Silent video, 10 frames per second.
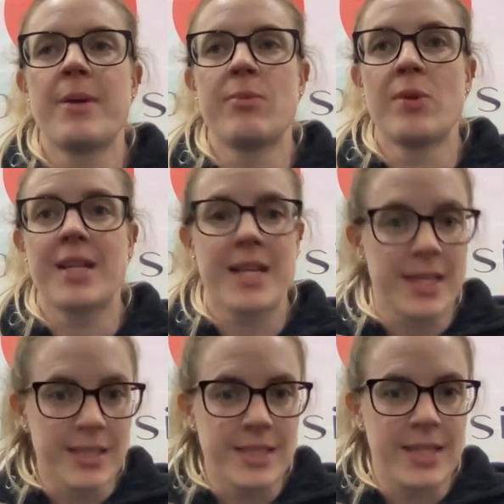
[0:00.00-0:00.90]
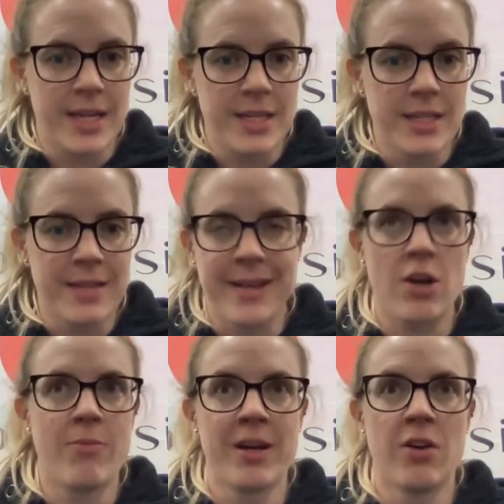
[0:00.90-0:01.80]
people with Achilles tendon, they're like,
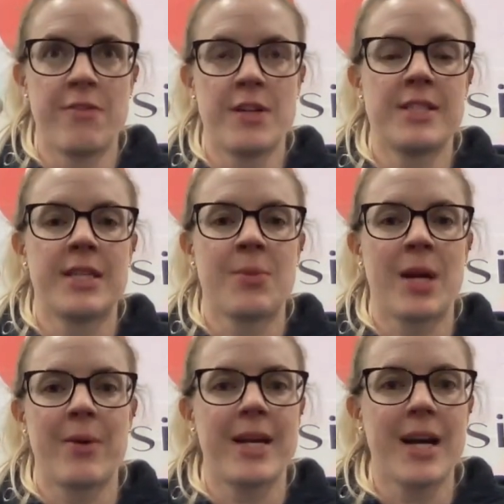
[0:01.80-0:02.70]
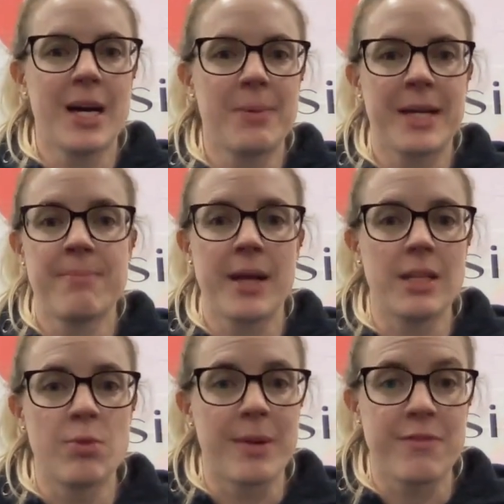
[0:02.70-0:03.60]
oh my God, first thing when I wake up, I can barely
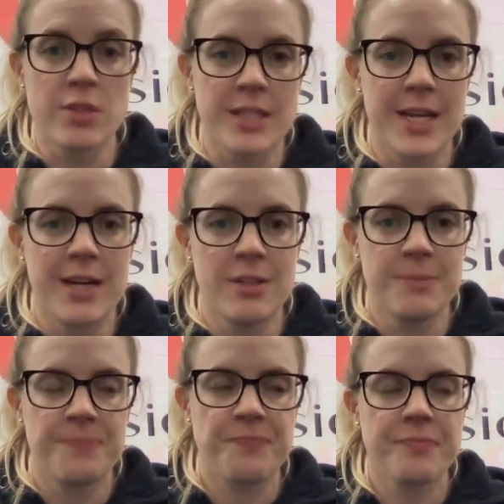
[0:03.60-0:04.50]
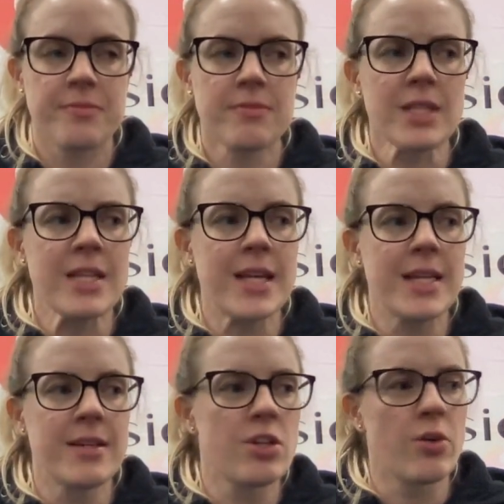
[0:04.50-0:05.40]
put my foot down. And
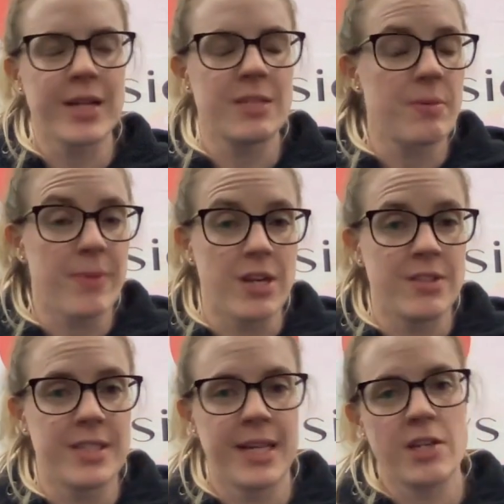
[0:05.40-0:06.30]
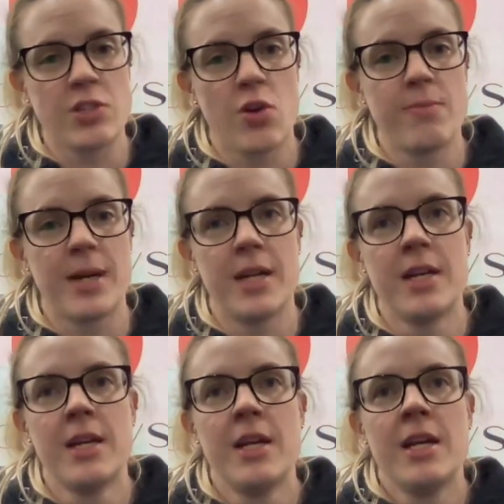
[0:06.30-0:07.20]
then, it gets a bit better as the day goes on. But
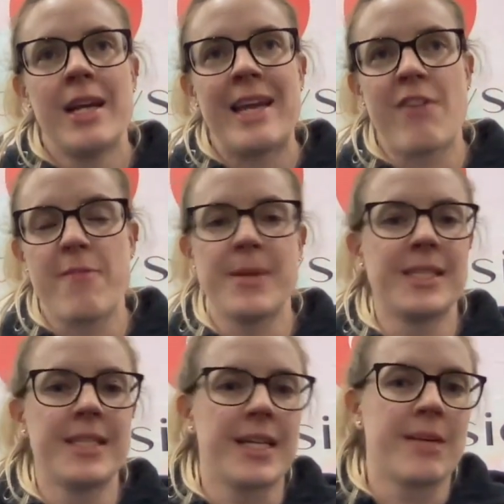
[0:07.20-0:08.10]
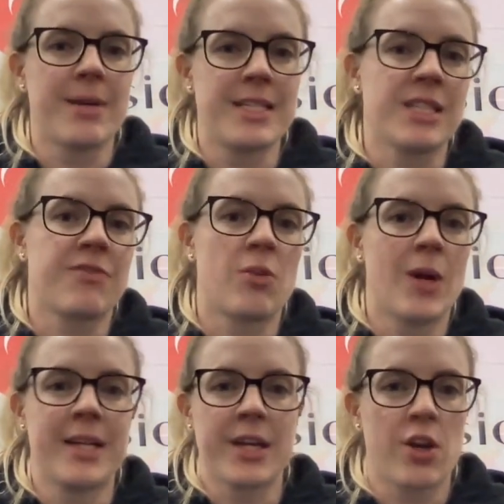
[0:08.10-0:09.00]
if I've been sitting at my desk for a while
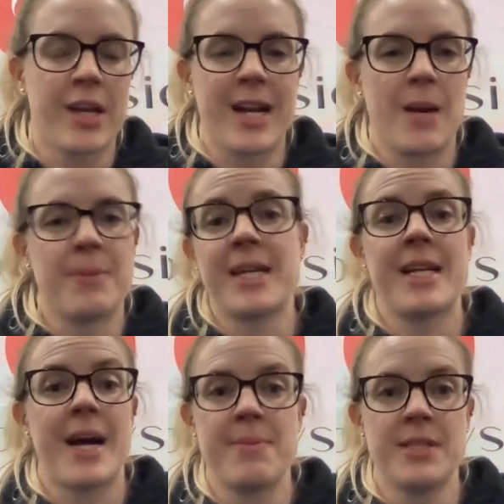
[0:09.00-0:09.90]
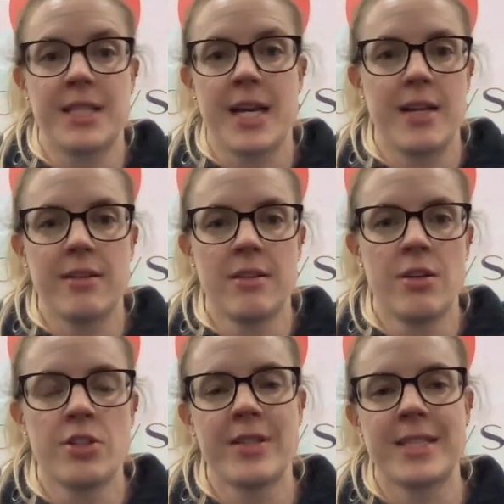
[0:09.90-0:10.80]
and I go to get up, like it happens again.
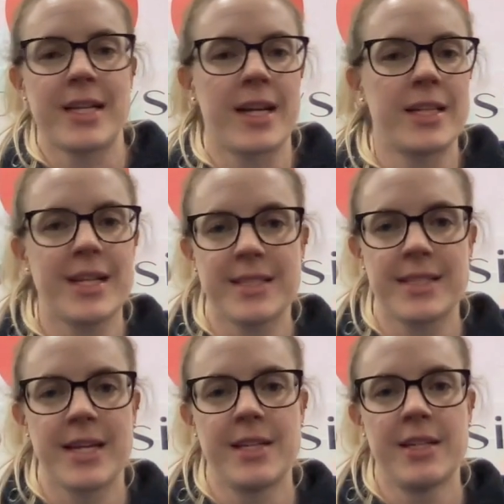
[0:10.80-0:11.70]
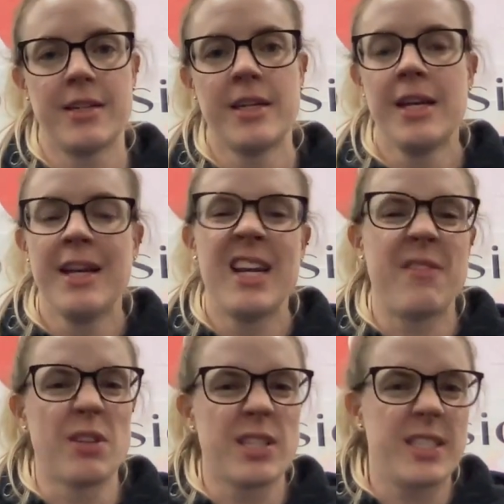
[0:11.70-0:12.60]
So that's like a classic tendon. It
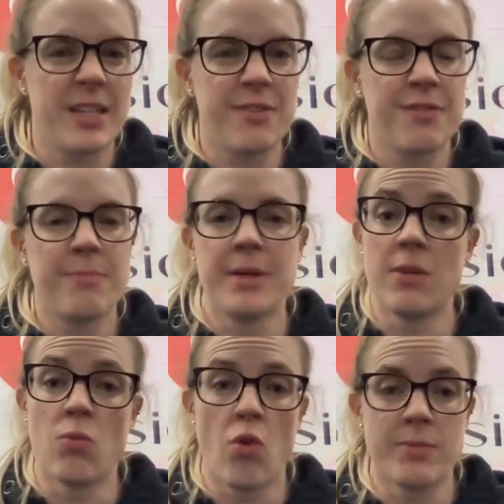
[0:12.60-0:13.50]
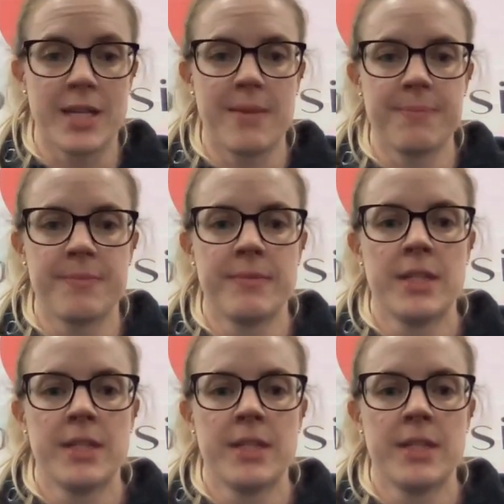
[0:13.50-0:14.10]
feels stiff, but it warms up.